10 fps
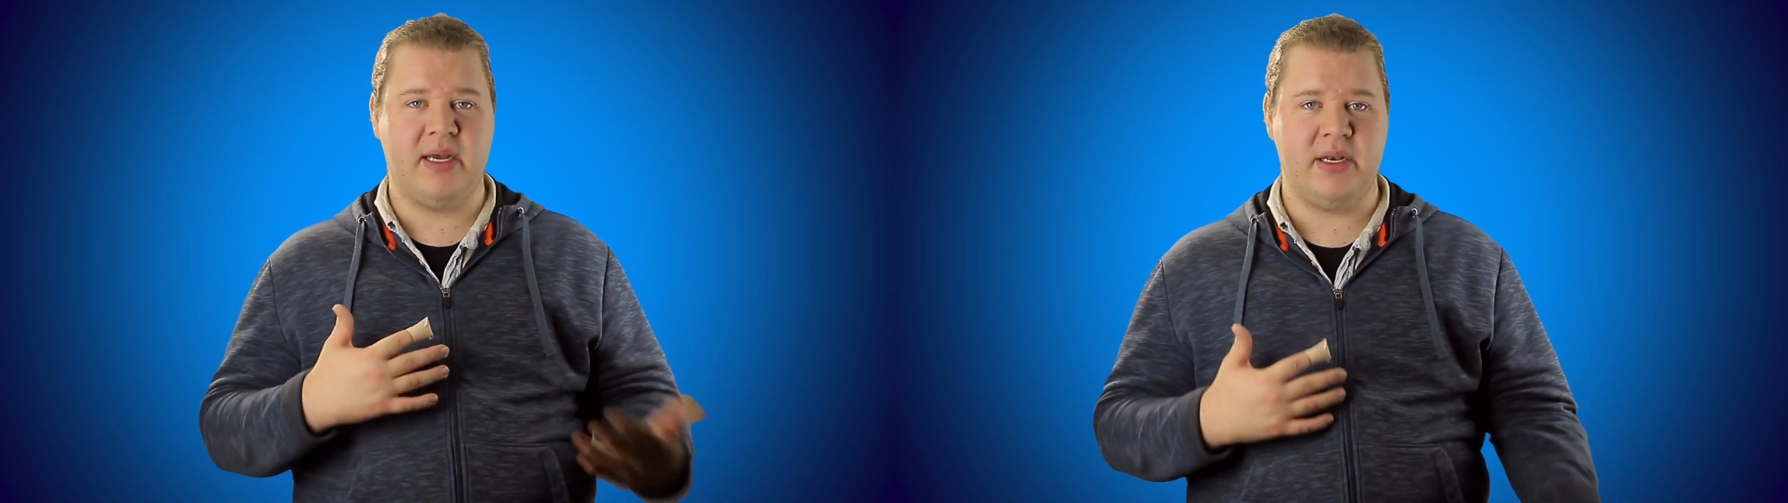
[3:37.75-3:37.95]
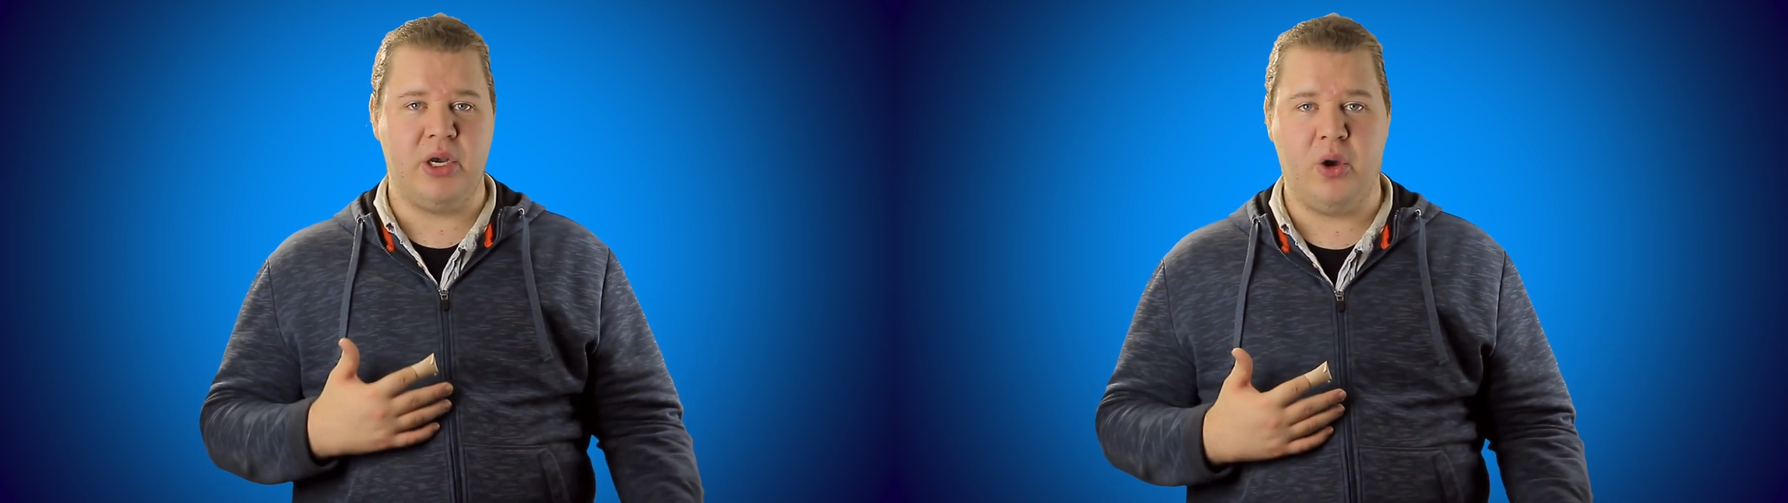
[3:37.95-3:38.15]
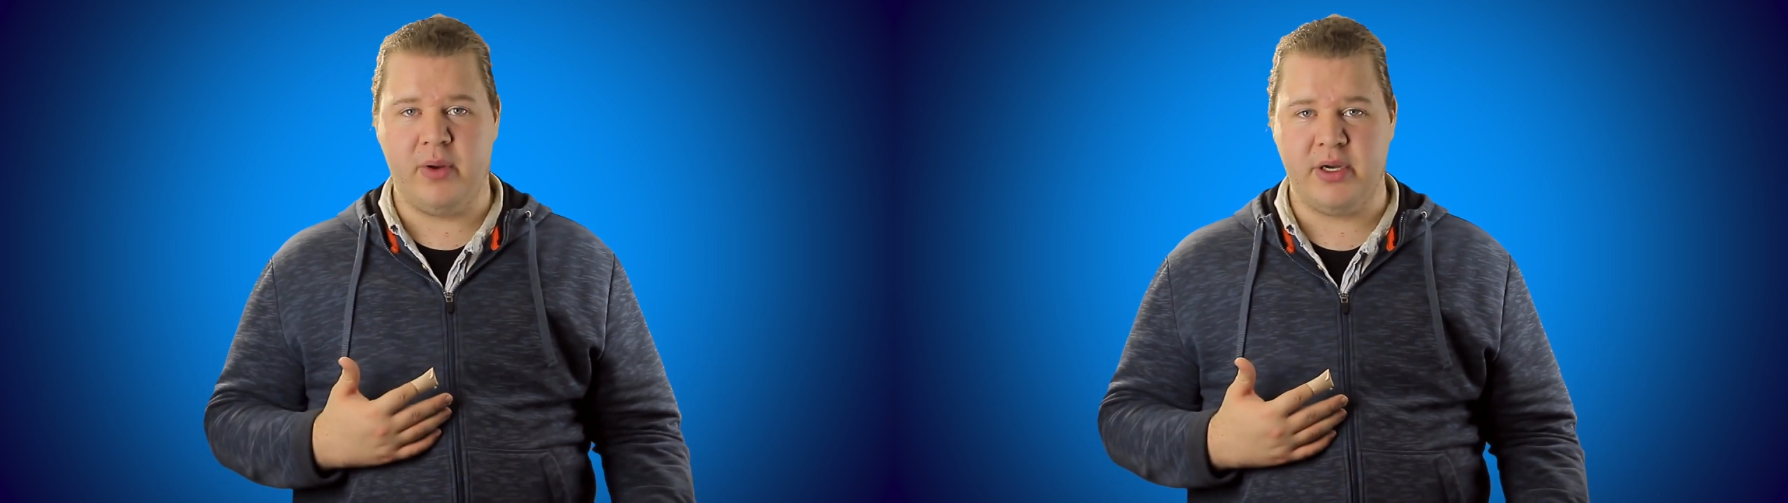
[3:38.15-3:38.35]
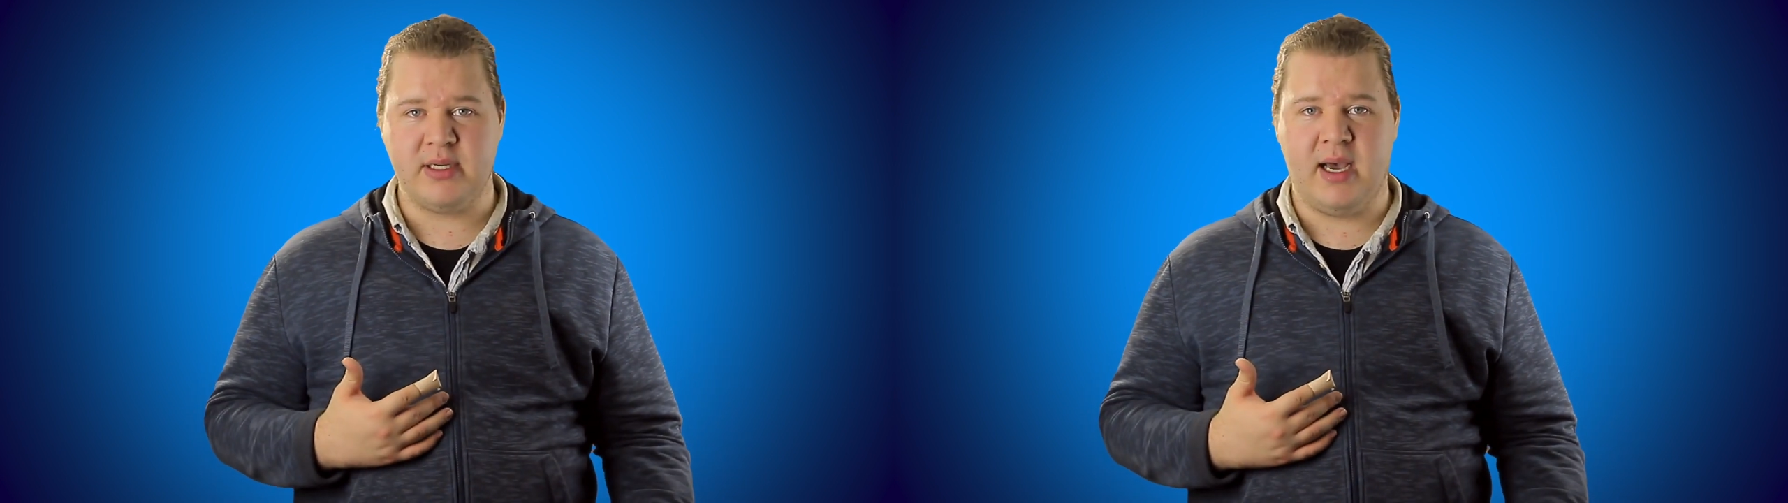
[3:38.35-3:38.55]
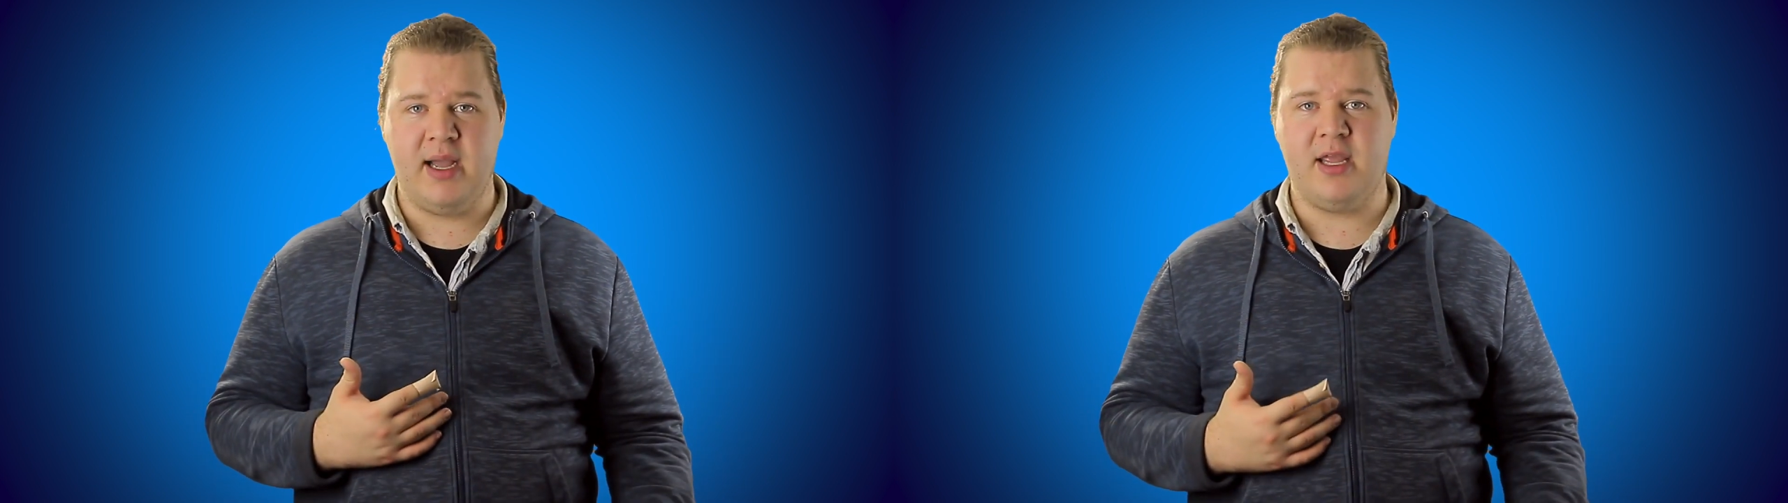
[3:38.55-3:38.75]
not know what you're
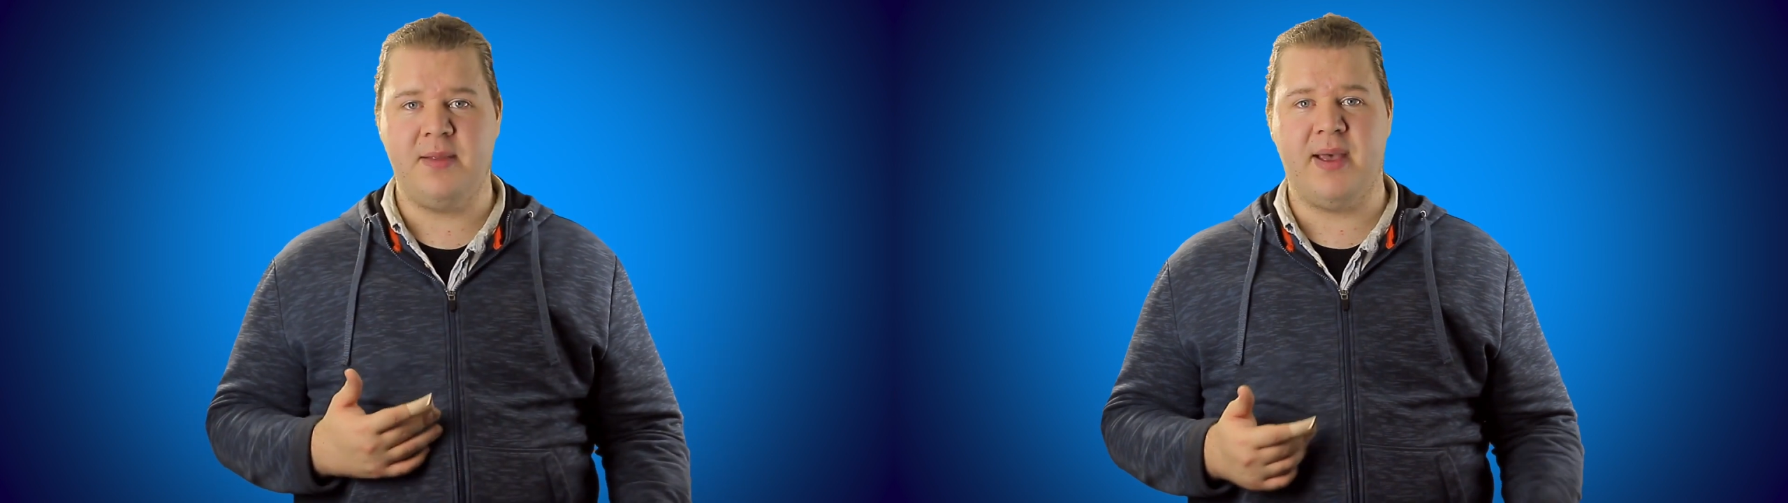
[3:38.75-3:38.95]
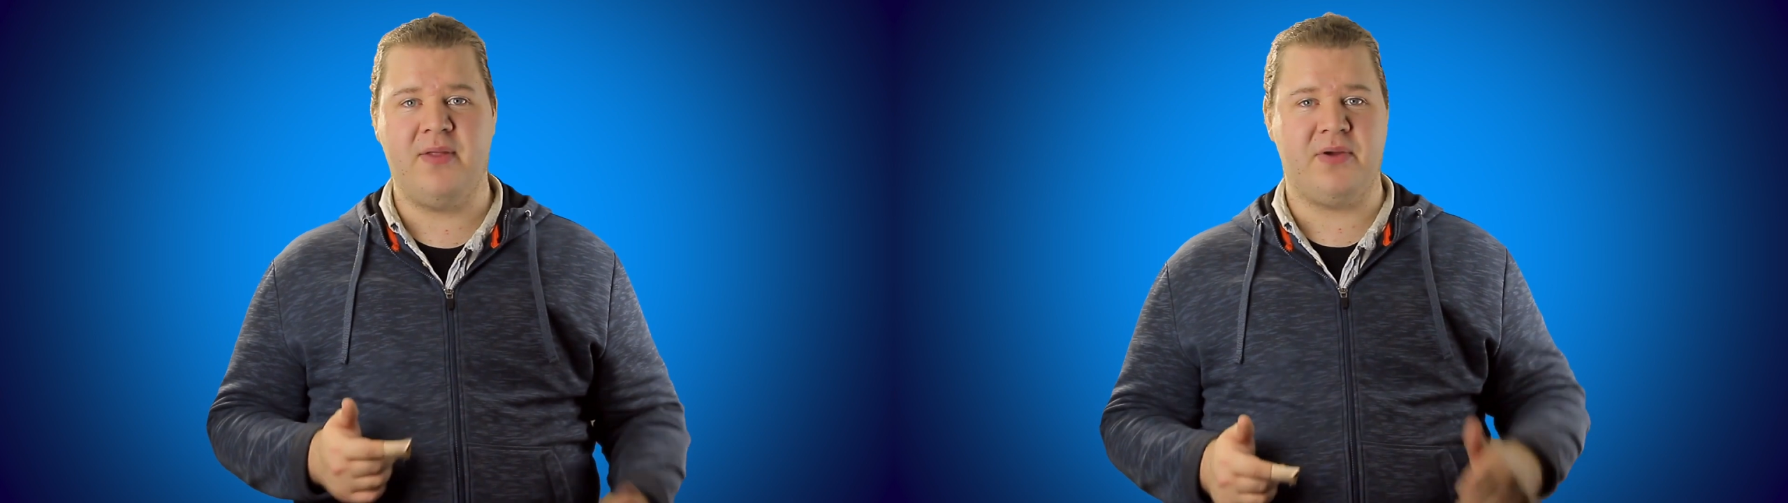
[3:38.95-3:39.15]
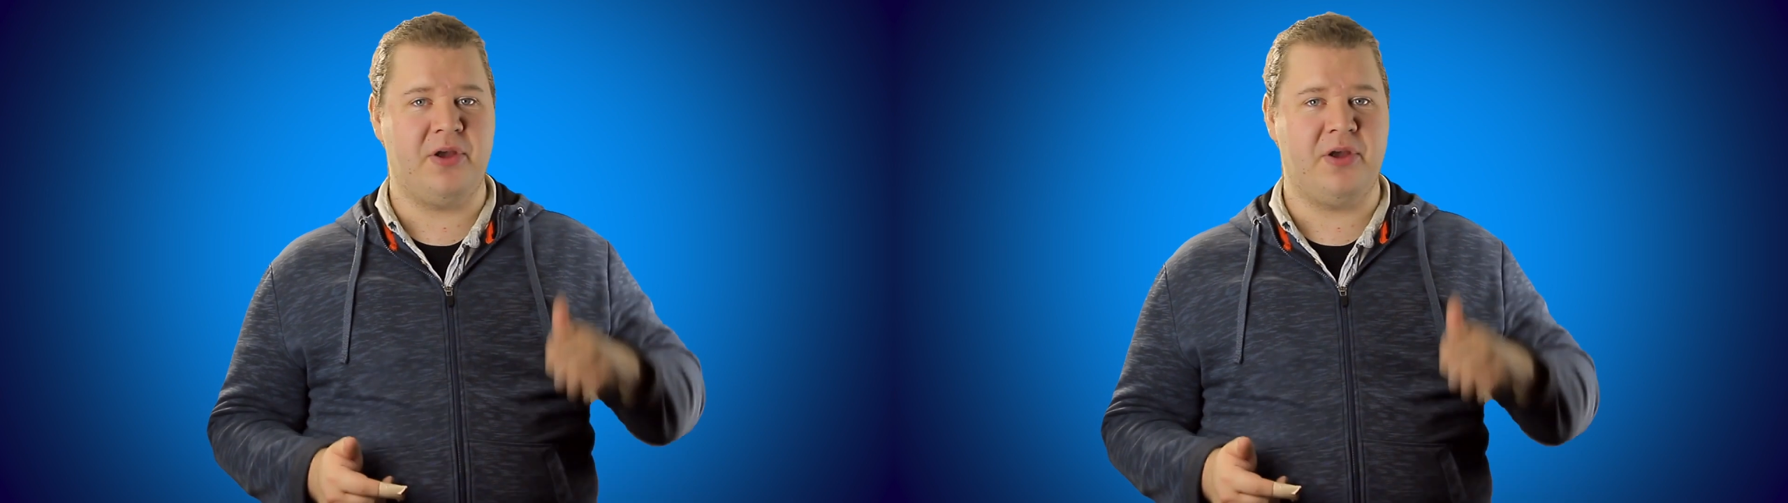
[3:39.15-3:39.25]
talking about.